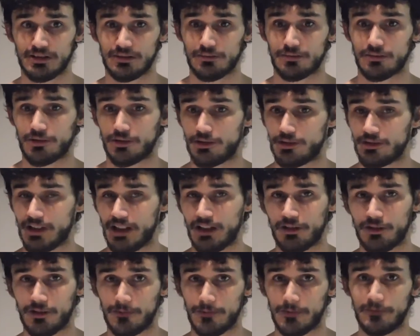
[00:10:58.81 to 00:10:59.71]
or I don't
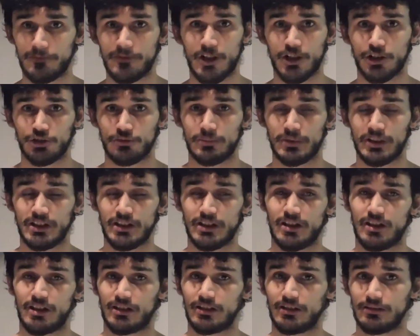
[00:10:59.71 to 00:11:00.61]
know if you follow me
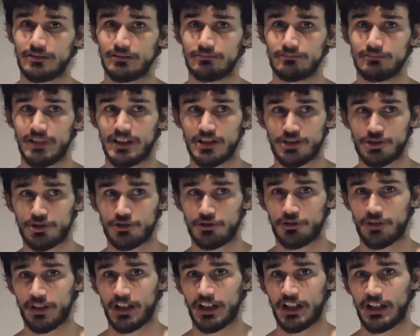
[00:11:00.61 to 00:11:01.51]
on
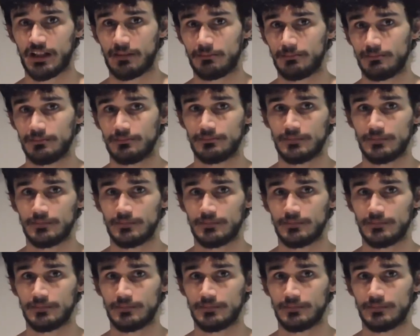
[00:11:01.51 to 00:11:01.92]
Instagram